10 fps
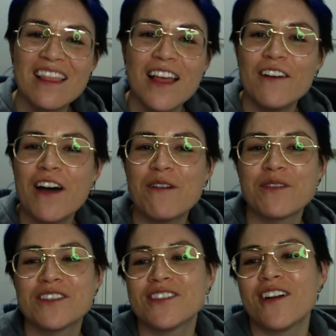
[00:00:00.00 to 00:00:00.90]
love how
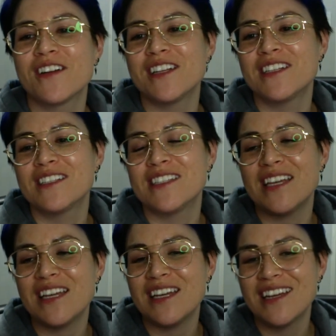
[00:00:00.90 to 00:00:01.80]
we're starting to
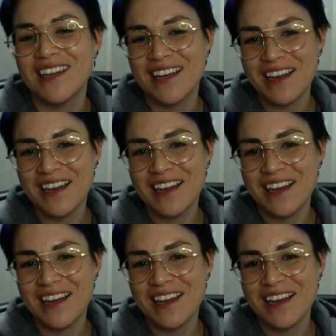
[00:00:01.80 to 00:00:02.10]
see